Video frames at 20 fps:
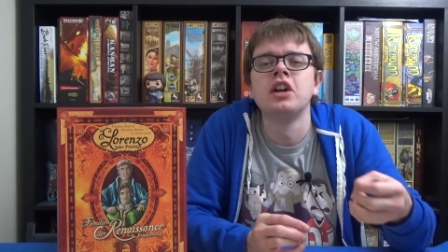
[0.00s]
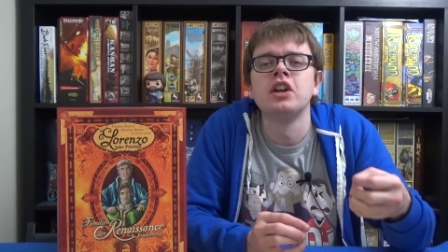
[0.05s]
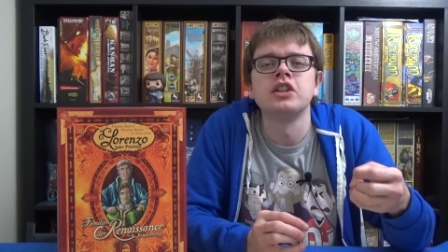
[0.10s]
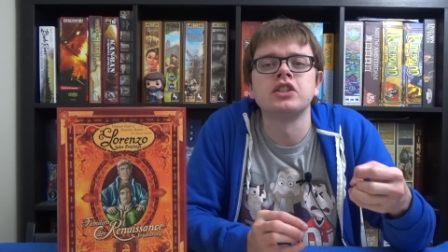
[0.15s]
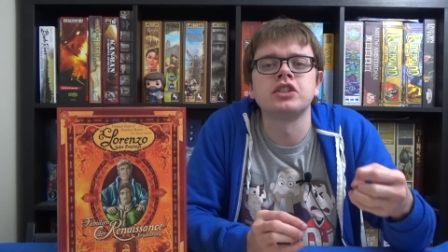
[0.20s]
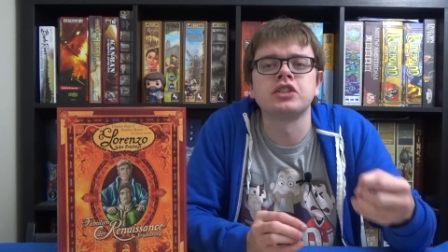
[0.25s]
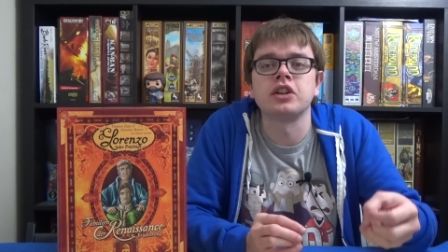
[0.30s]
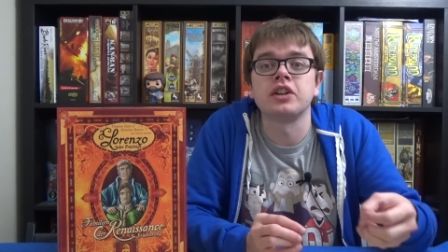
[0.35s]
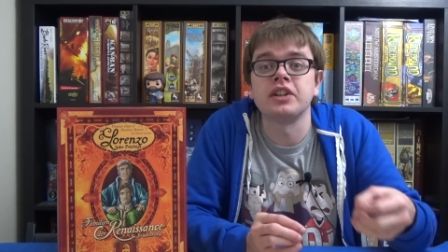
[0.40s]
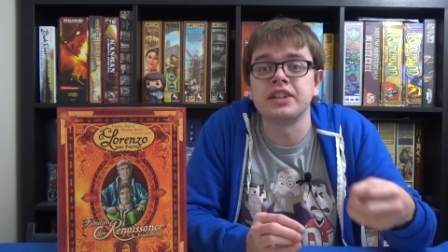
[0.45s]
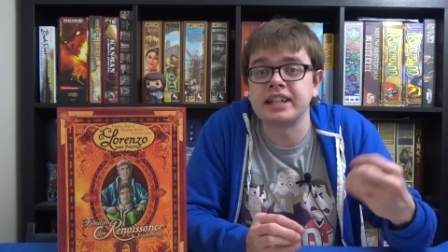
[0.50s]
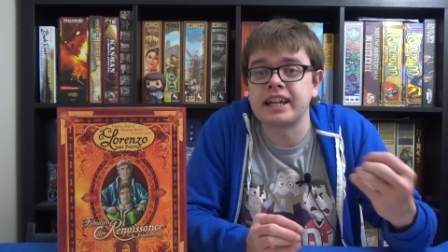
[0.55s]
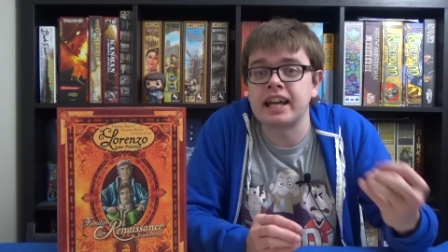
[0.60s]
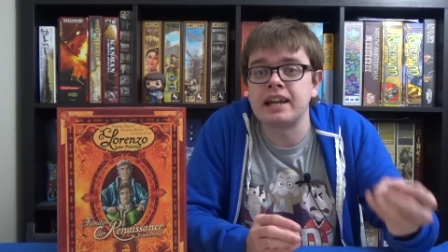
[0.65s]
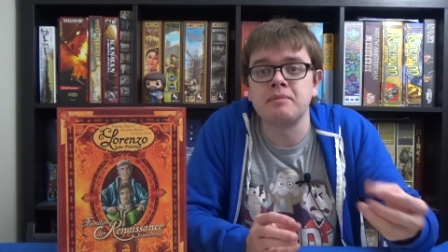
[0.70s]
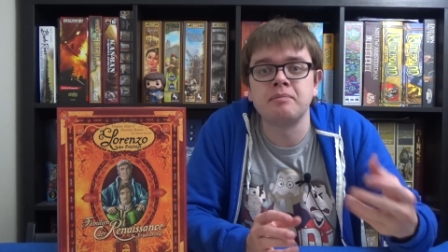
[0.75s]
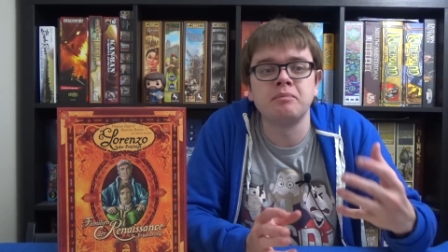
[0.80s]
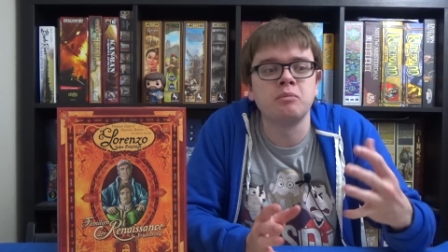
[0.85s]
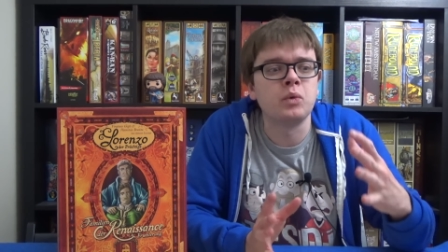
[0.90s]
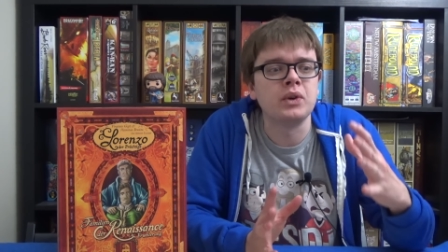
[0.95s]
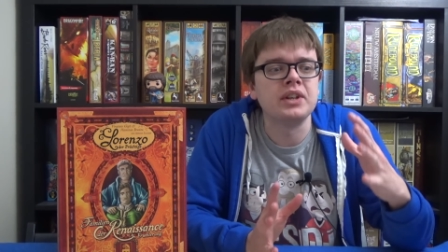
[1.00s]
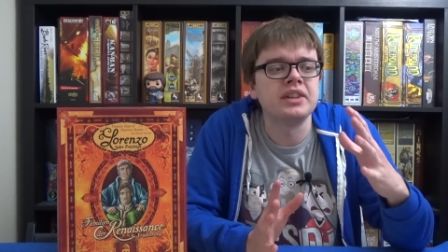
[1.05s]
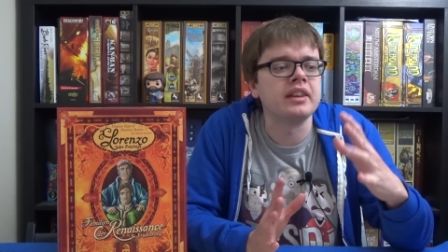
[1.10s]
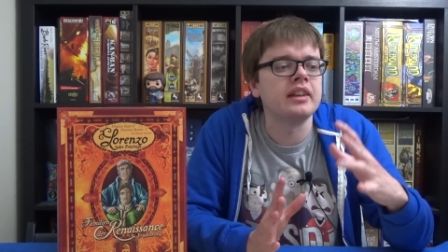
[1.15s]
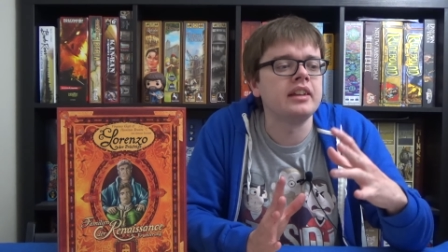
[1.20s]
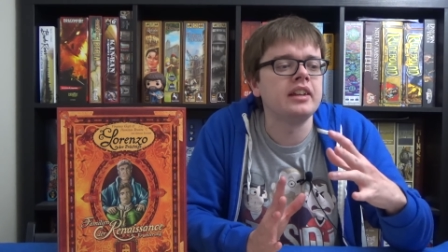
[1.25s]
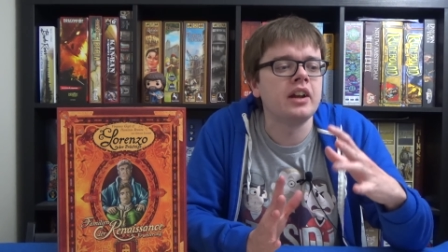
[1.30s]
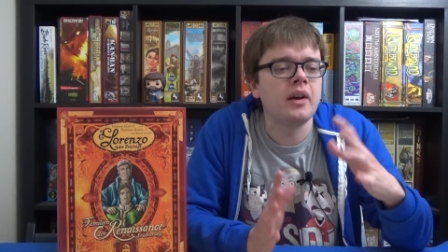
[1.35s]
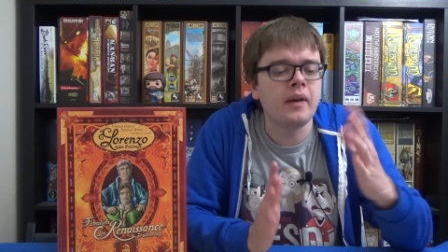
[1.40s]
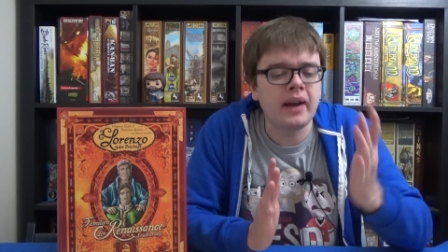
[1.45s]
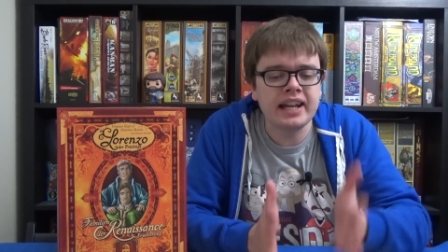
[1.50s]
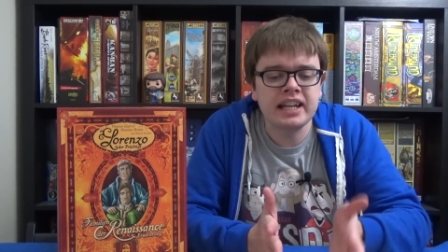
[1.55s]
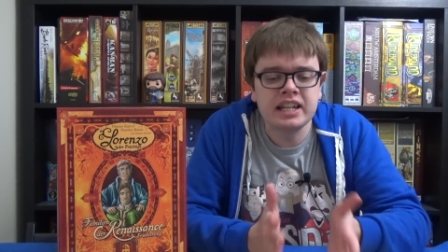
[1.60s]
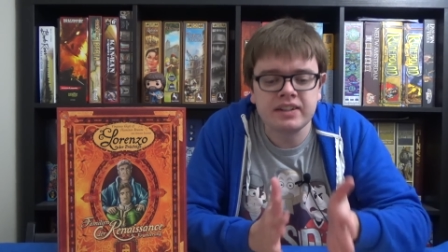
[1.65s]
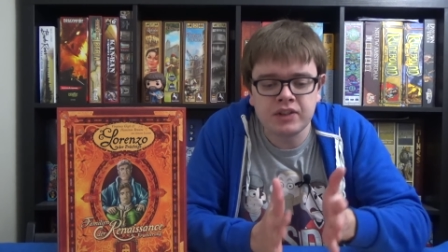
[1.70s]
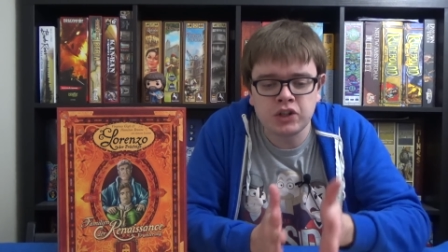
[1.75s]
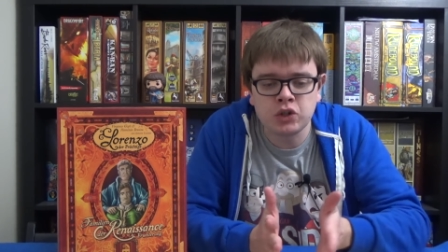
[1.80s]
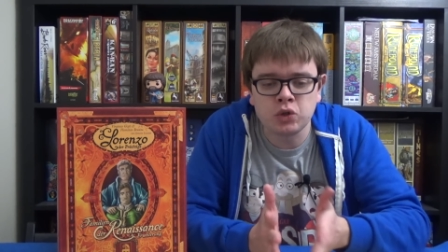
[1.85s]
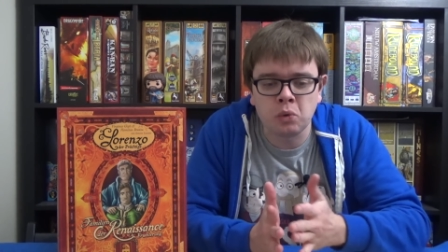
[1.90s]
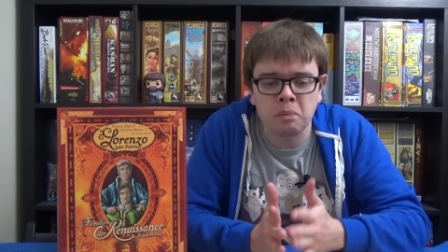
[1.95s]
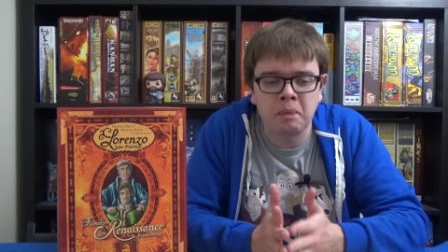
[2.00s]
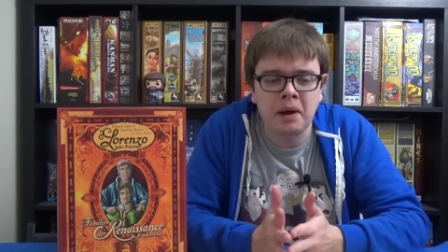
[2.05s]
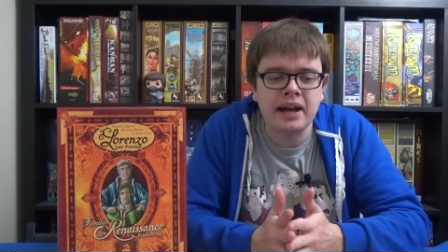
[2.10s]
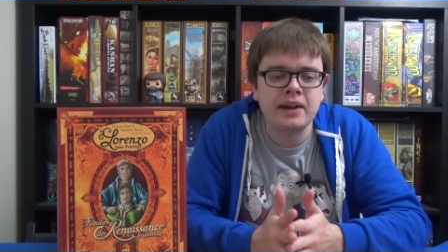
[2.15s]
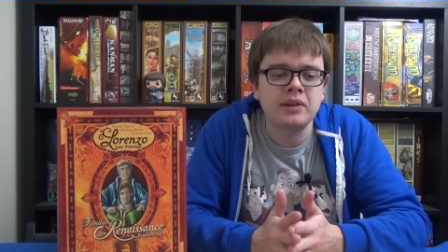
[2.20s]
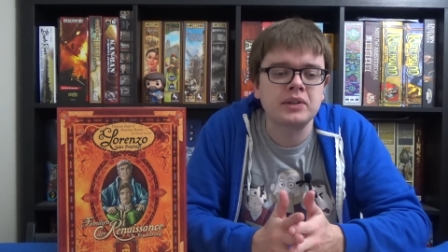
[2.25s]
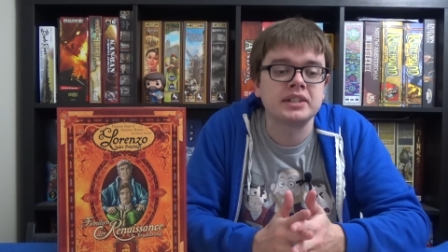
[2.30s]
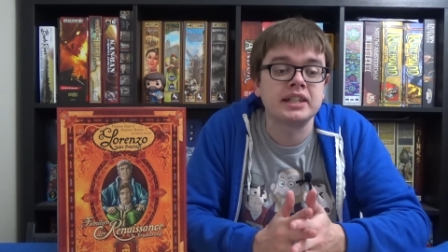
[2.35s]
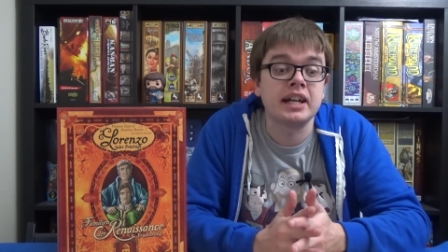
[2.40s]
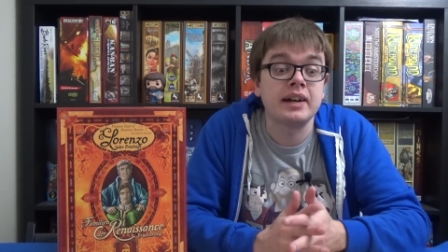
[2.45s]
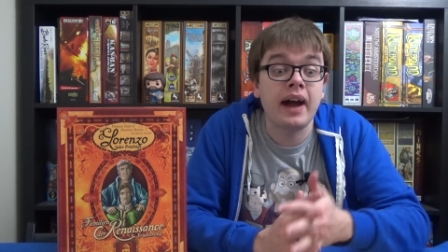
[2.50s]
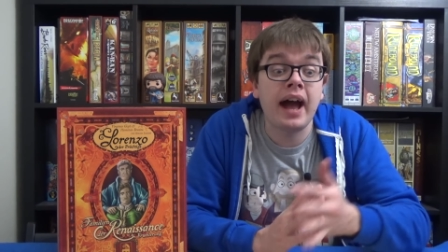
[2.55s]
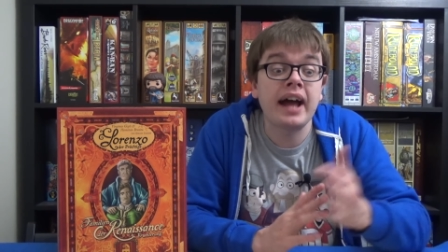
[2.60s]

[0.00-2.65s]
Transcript: start the game with you know individual powers now,